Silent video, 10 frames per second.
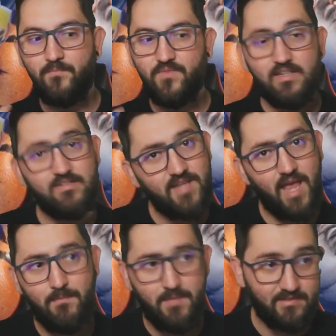This
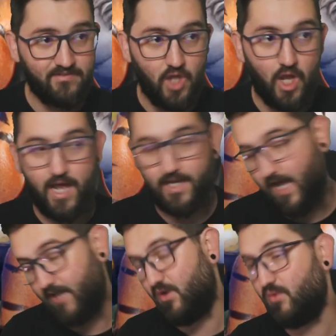game is not like
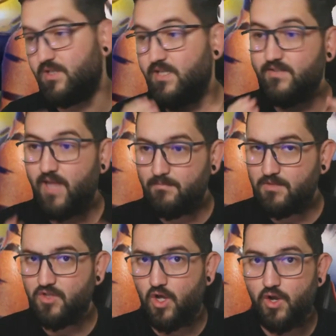that though. This game
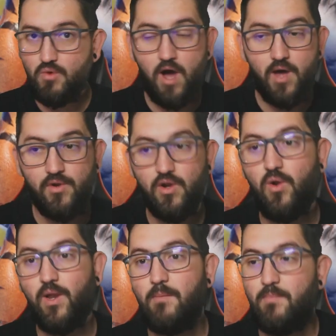does not require
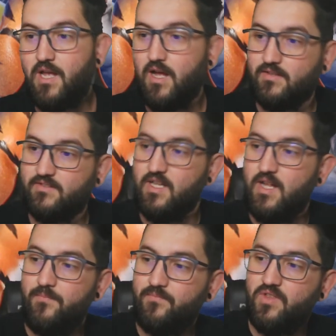rerolling because
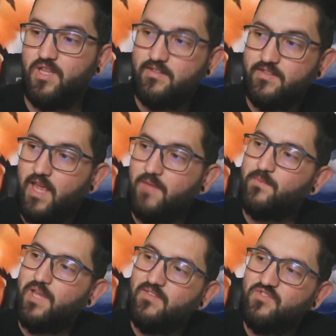this
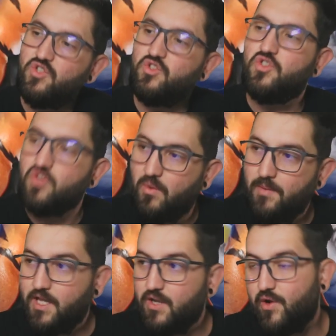game gives you so
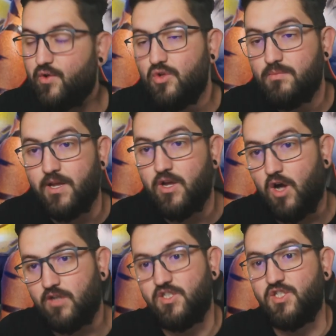many recruitment
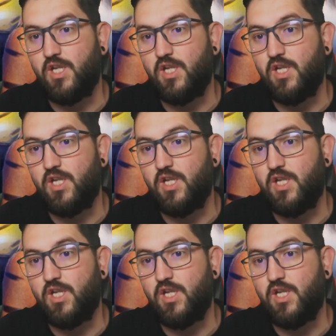cards in